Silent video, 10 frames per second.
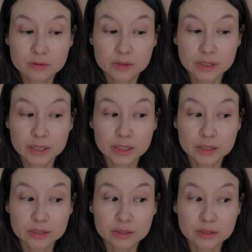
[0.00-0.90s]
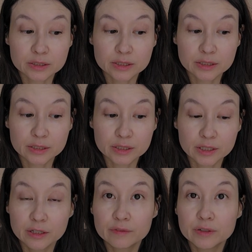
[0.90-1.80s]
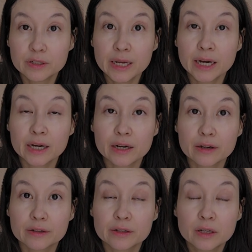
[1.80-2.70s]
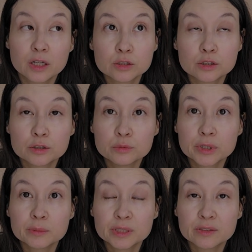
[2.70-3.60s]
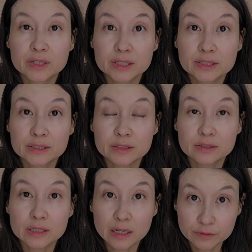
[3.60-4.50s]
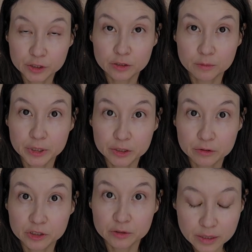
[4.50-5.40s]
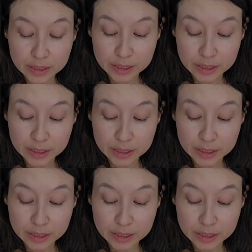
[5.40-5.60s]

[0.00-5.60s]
and 11 had 2 rabies vaccines after her microchips.